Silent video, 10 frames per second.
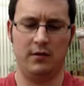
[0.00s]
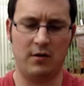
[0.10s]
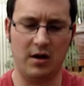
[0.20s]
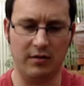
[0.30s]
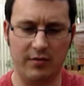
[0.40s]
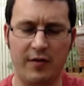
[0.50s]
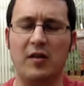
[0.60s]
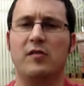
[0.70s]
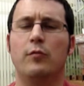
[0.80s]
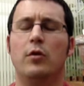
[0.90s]
Right,
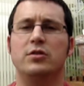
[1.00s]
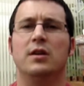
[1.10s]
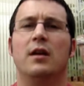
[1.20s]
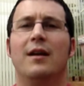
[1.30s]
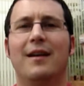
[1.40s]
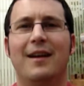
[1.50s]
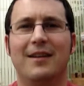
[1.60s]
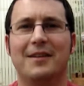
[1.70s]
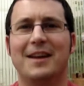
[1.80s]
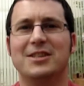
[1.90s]
thanks for watching
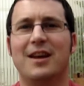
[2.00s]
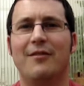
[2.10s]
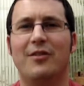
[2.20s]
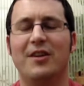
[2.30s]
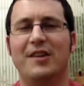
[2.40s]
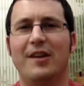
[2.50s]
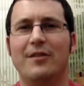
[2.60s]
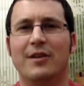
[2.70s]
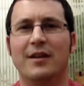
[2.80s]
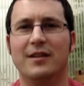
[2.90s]
and I'll catch you again very
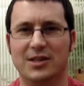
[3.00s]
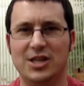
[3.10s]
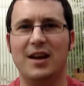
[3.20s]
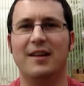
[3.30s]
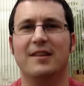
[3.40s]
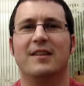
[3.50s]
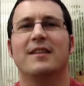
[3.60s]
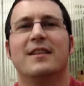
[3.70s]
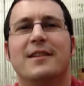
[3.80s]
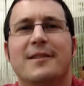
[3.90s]
soon. Cheers!